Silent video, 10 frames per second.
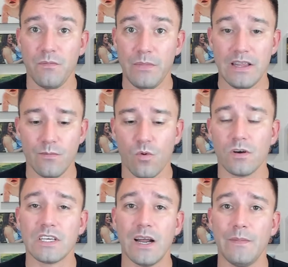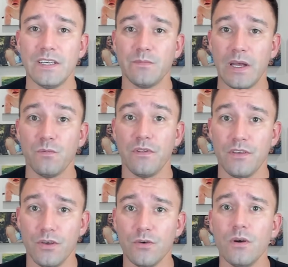with me, the more time they spend
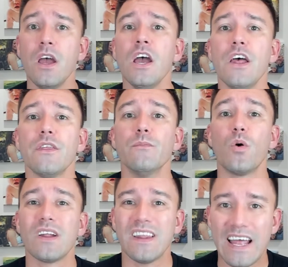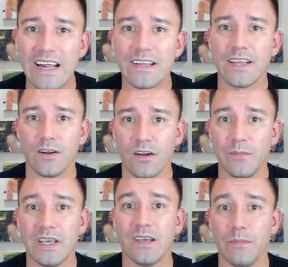with you, the more likely they're going
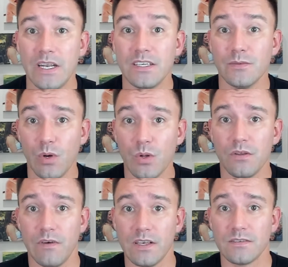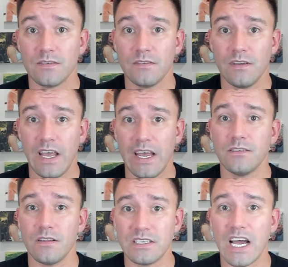to be committed to both of us. Okay,
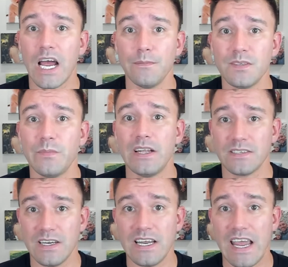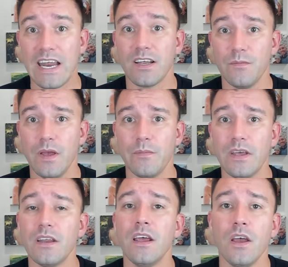so the time spent is going to gain
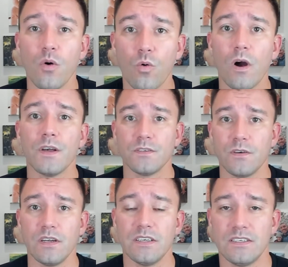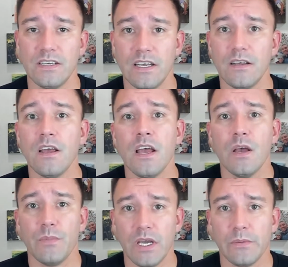commitment. We're also going to
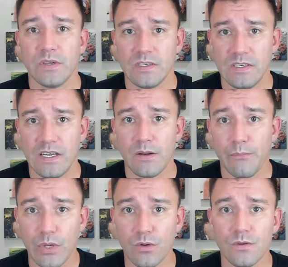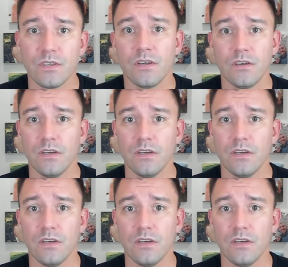be able to see and build